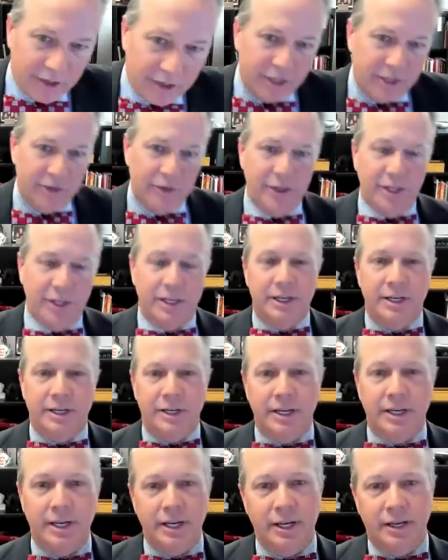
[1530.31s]
You
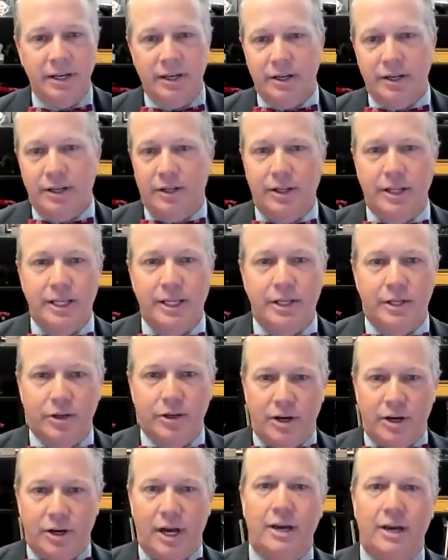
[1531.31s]
didn't clean your
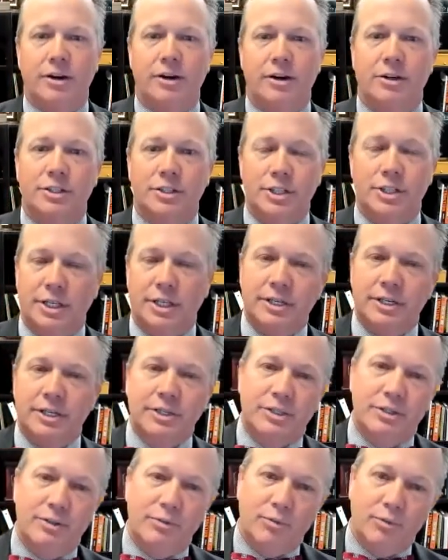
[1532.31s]
gutters. You
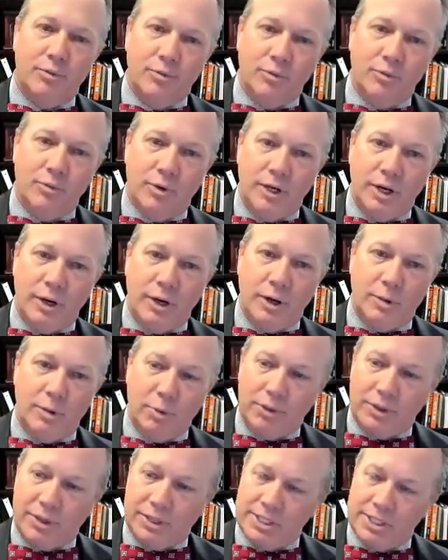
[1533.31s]
didn't,
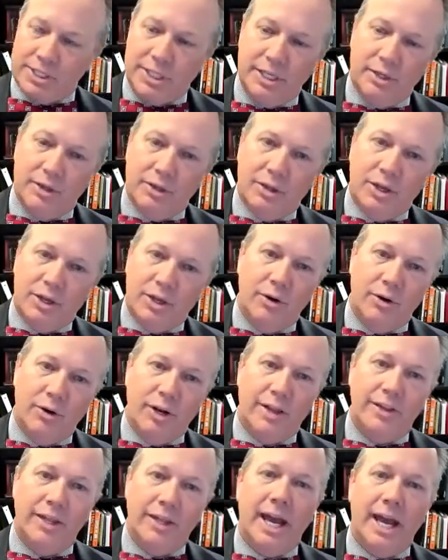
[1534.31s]
put the seal coat
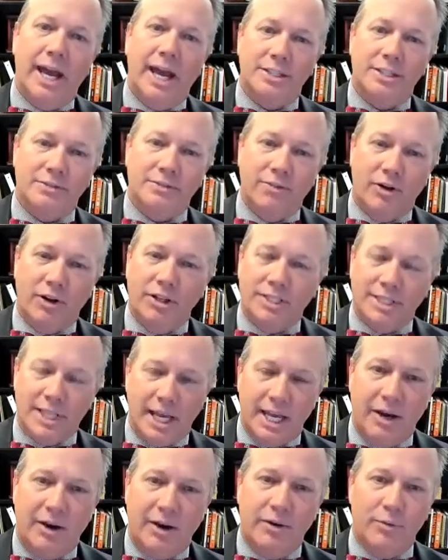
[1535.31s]
on the asphalt
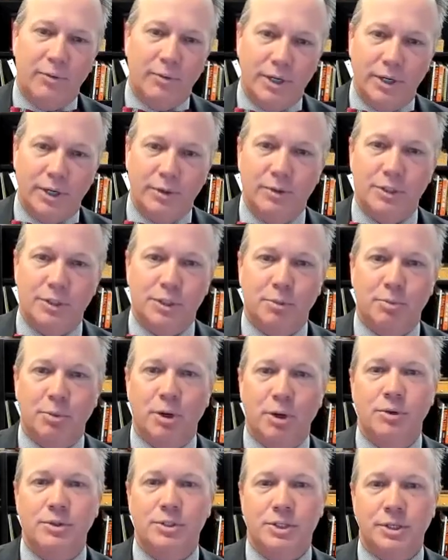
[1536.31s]
down when you were
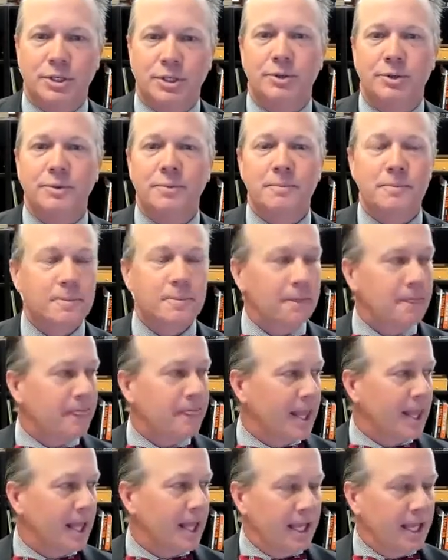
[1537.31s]
supposed to.
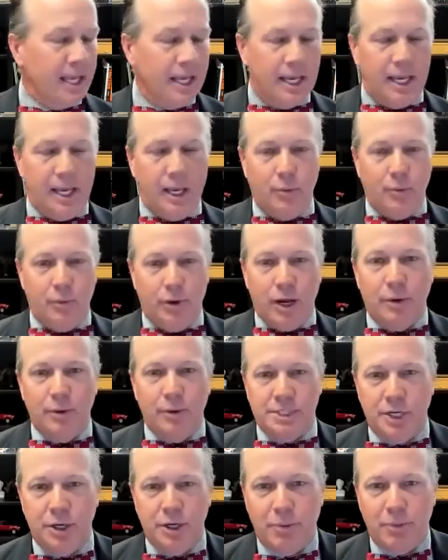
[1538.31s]
And we
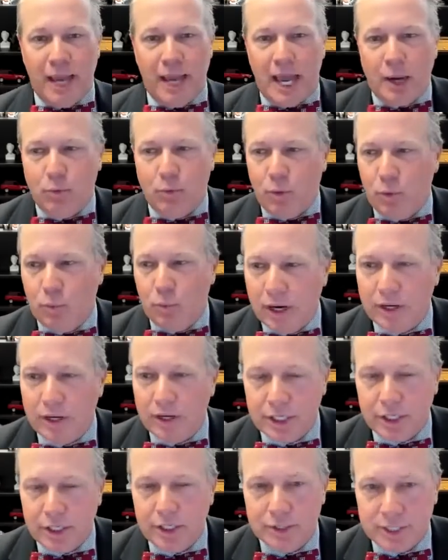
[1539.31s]
always hear back, well, where
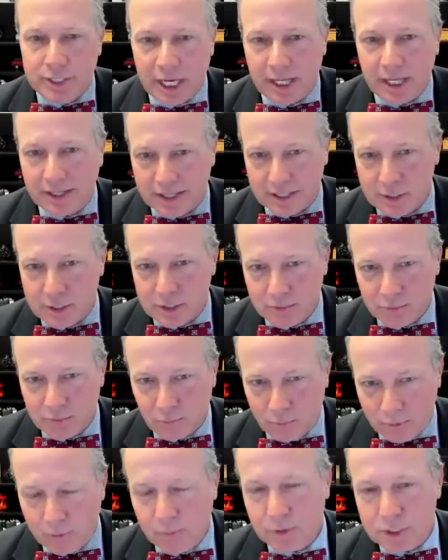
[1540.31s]
did you tell us
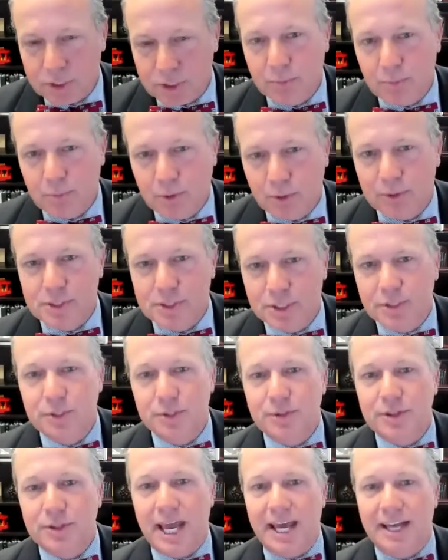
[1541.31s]
we were supposed to
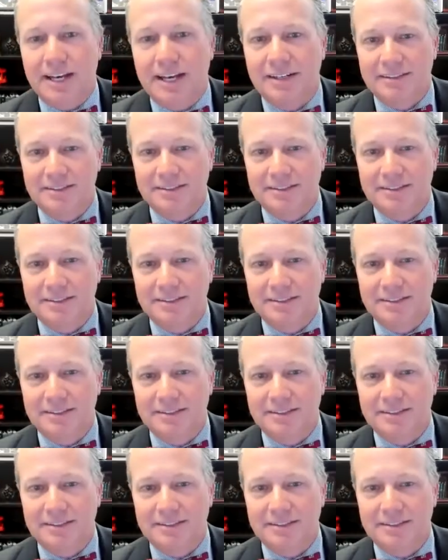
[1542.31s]
do that?